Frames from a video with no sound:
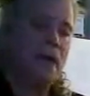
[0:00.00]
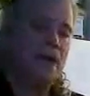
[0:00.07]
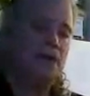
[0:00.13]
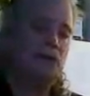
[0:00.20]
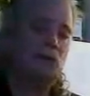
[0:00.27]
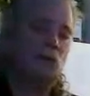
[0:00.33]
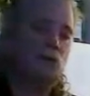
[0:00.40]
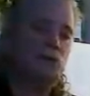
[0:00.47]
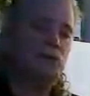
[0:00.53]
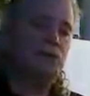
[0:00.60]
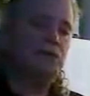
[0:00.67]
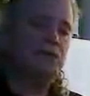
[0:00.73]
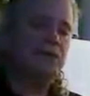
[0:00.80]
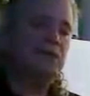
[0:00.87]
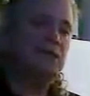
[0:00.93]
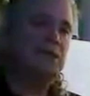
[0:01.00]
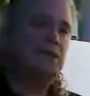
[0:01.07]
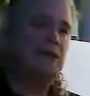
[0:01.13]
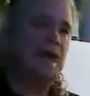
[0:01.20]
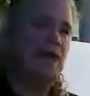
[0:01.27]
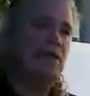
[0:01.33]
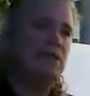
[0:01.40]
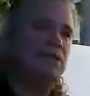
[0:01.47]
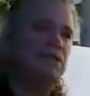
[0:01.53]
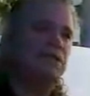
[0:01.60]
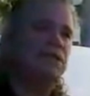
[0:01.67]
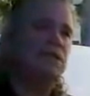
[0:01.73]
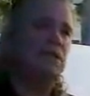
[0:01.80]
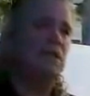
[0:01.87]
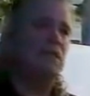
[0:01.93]
And so she sits down, and
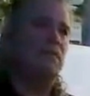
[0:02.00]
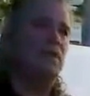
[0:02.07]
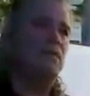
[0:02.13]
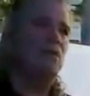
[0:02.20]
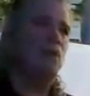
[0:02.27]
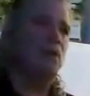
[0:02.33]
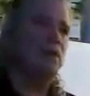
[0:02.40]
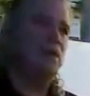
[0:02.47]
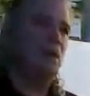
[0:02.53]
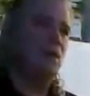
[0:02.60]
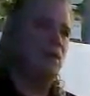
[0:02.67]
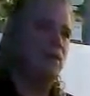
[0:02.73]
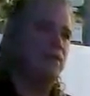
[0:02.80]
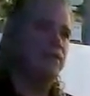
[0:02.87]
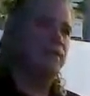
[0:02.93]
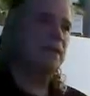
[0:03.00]
she's sitting by the window,